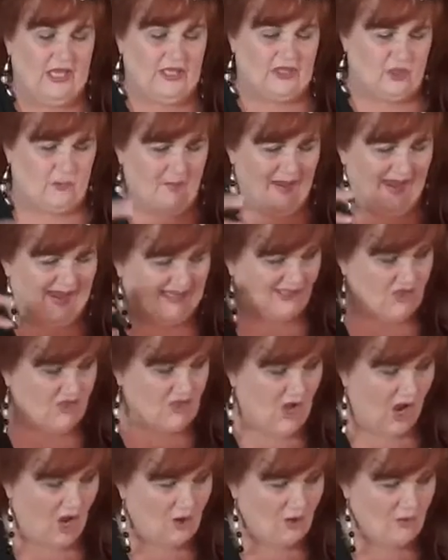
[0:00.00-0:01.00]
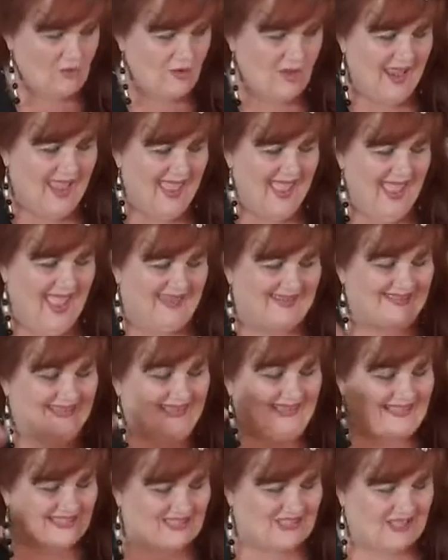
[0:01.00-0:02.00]
to make known and
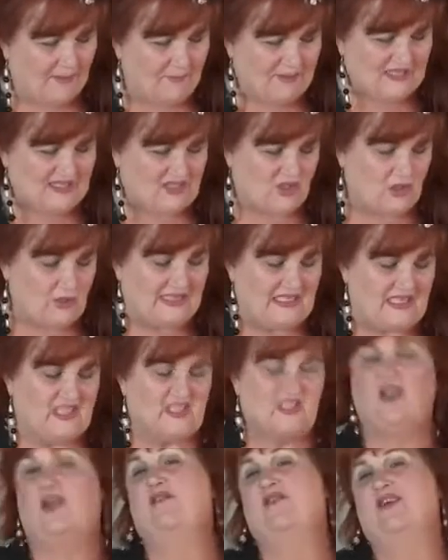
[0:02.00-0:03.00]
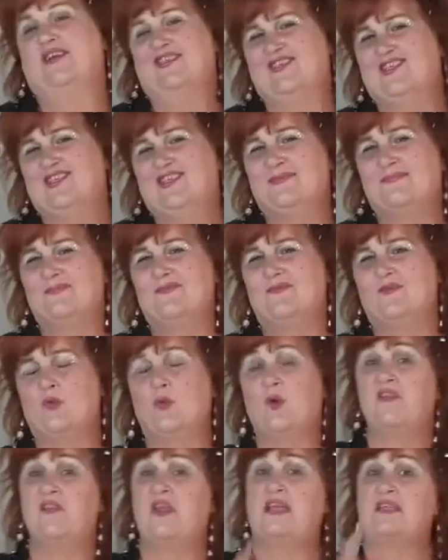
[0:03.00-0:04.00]
exhibit to his servants.
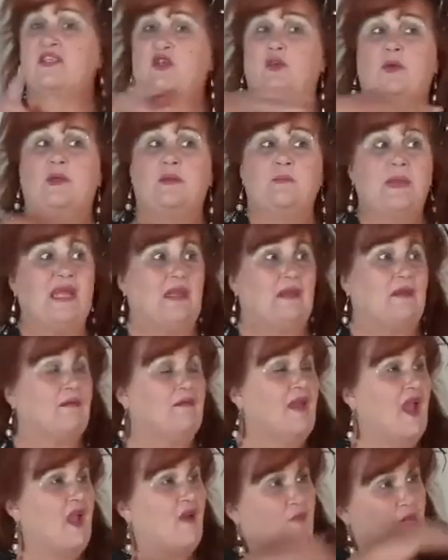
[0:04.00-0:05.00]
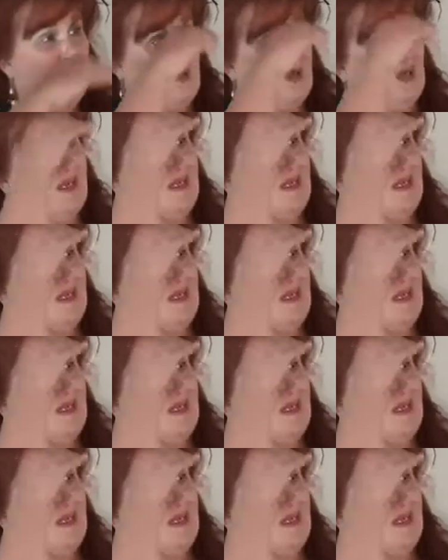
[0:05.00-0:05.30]
Well, that's you and me. Everybody